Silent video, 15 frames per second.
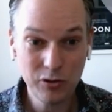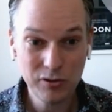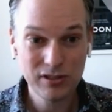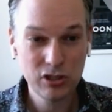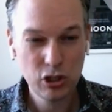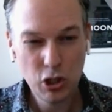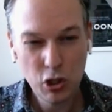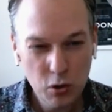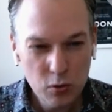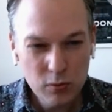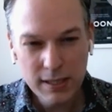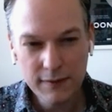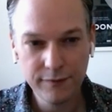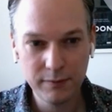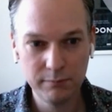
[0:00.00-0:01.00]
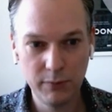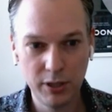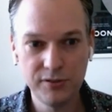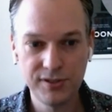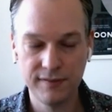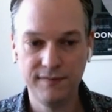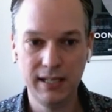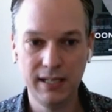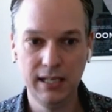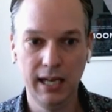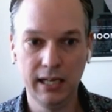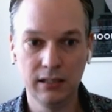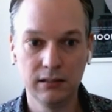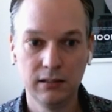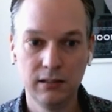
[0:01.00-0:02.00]
those are two different modes of
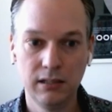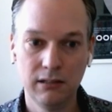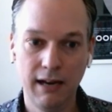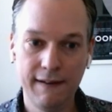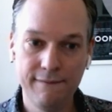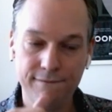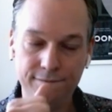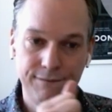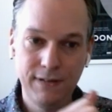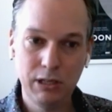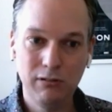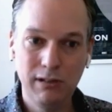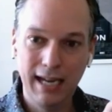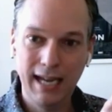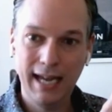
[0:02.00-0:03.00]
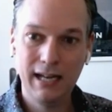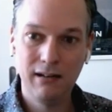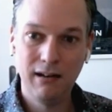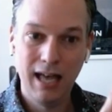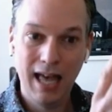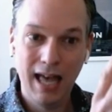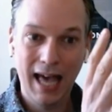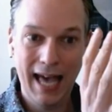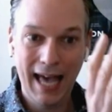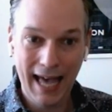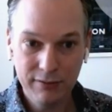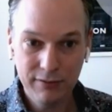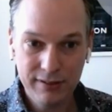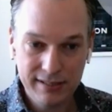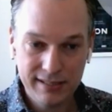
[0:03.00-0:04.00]
thinking, like figuring out
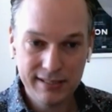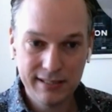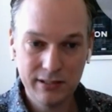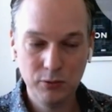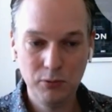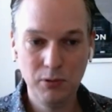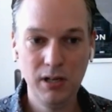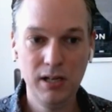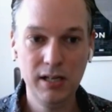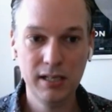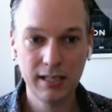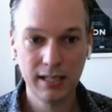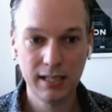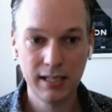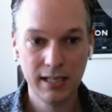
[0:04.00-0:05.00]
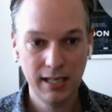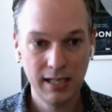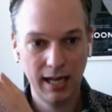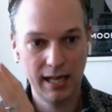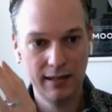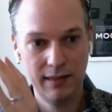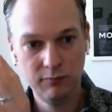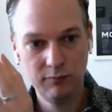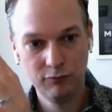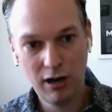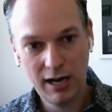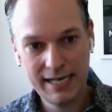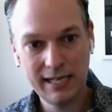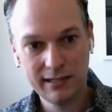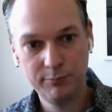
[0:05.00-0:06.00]
how this is going to work and then writing
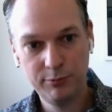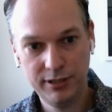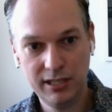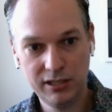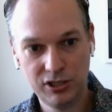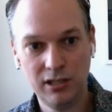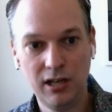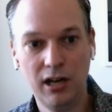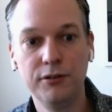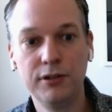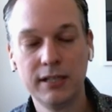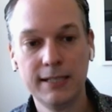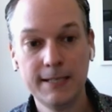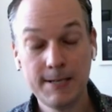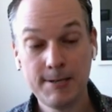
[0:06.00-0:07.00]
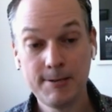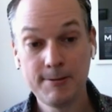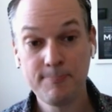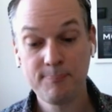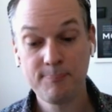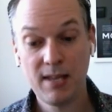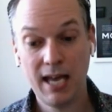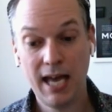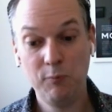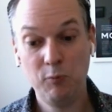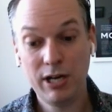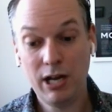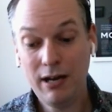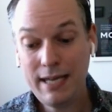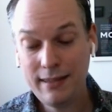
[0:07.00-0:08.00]
the production code. And
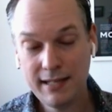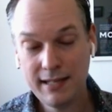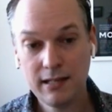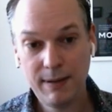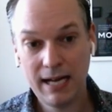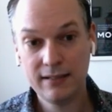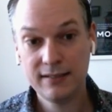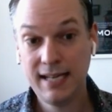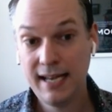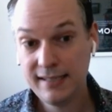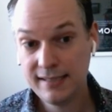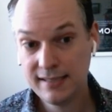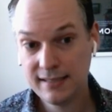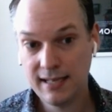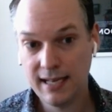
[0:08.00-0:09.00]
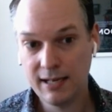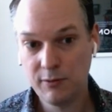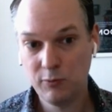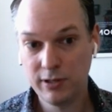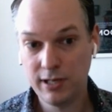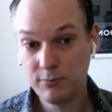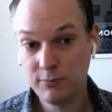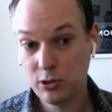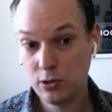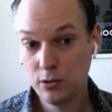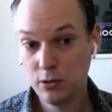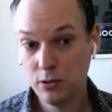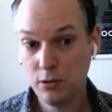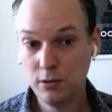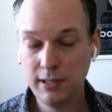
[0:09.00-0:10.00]
when I think about testing, what I'm
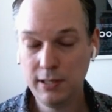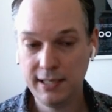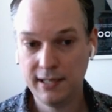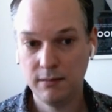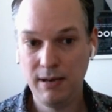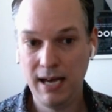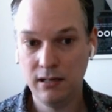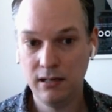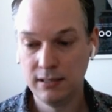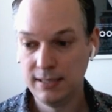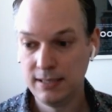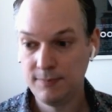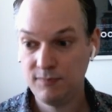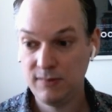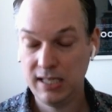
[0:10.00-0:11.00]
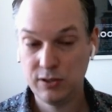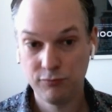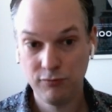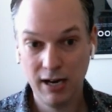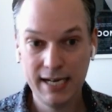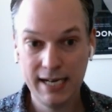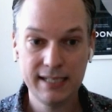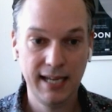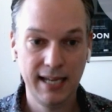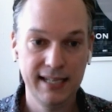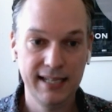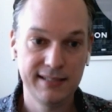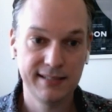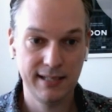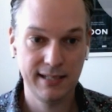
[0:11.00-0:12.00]
talking about is writing tests
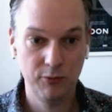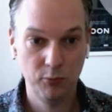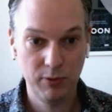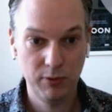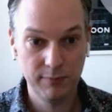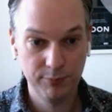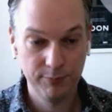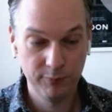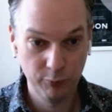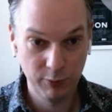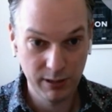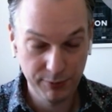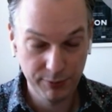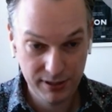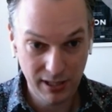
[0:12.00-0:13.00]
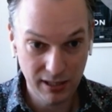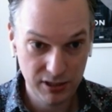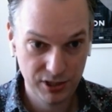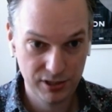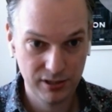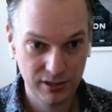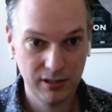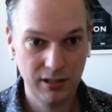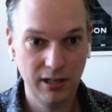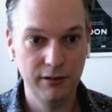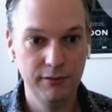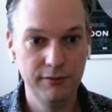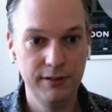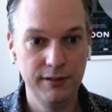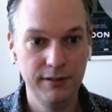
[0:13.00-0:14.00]
with the production code in
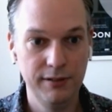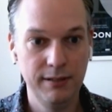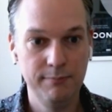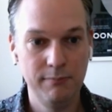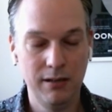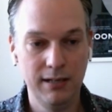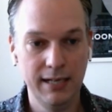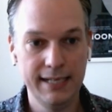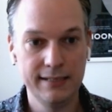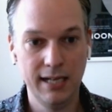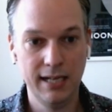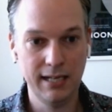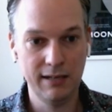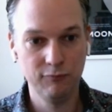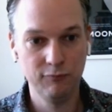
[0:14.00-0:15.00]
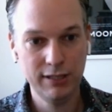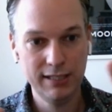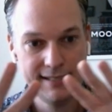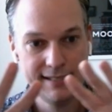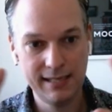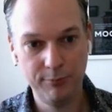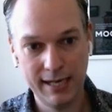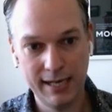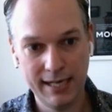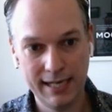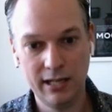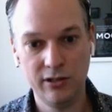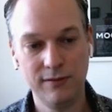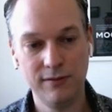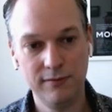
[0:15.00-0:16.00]
mind and really separating out those two
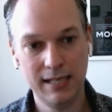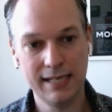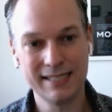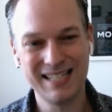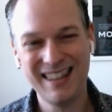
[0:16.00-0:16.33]
things. And I think